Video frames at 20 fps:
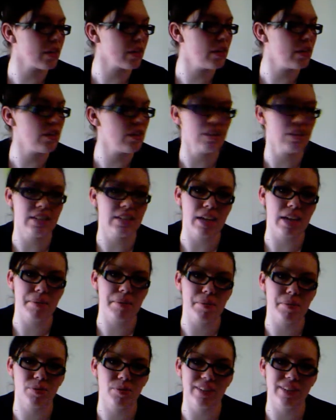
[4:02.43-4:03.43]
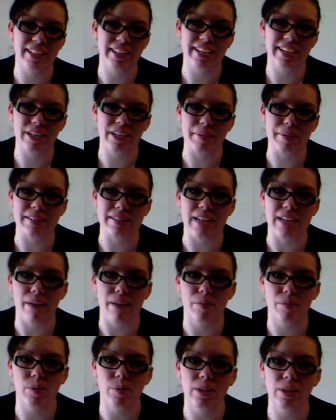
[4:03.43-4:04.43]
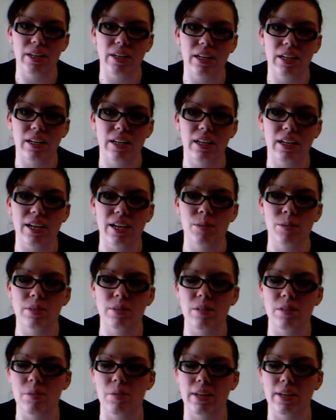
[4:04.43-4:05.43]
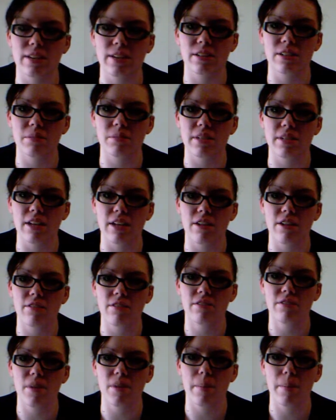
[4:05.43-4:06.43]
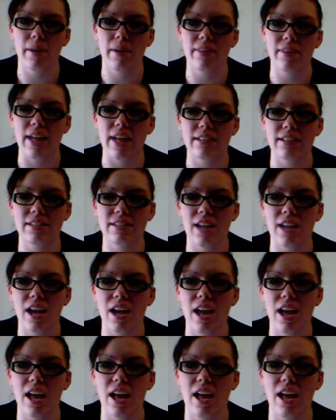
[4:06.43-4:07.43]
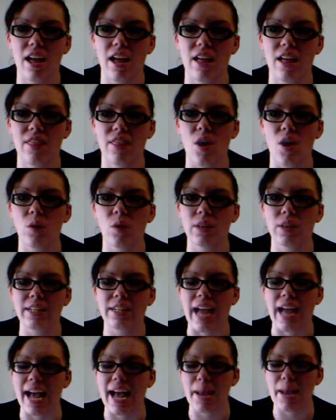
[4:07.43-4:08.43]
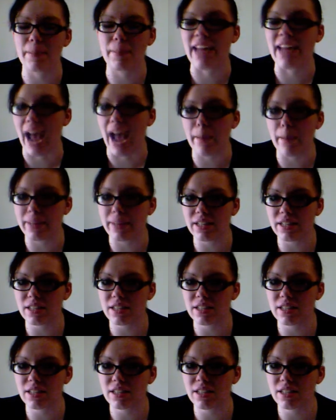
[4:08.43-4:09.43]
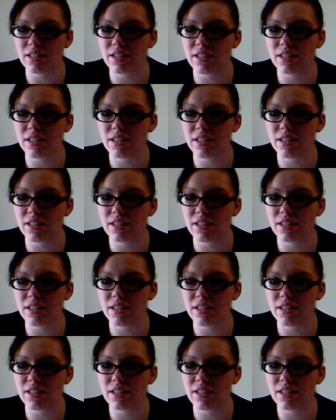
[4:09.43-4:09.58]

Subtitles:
The only time people really hear about cyberbullying is when someone kills themselves, but that's not the only time it happens.